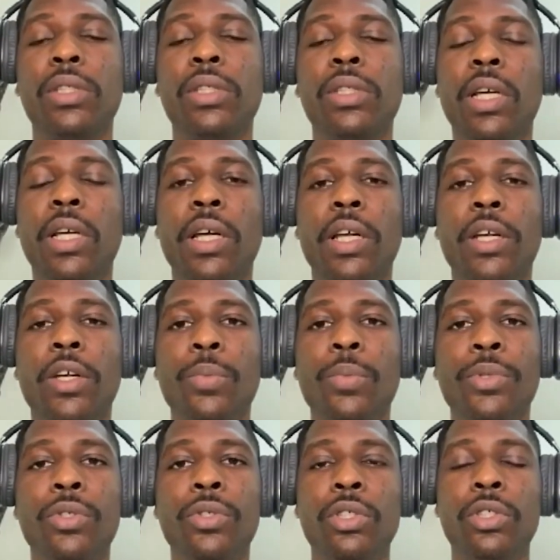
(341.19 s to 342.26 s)
that help
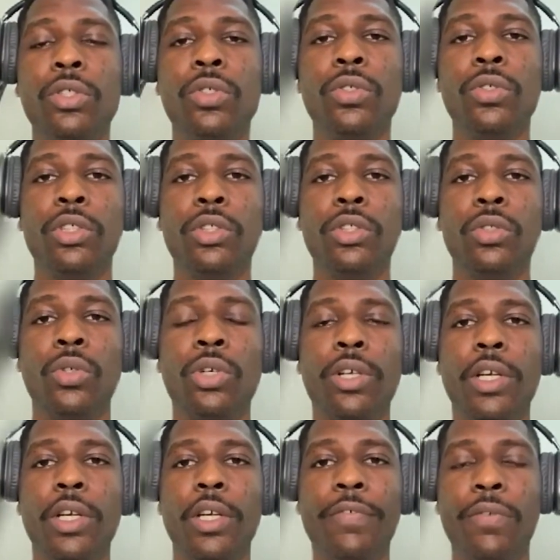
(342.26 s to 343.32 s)
you, store
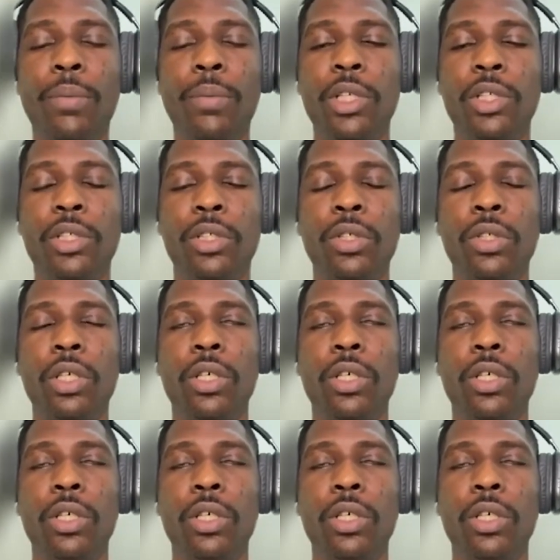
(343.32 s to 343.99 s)
information,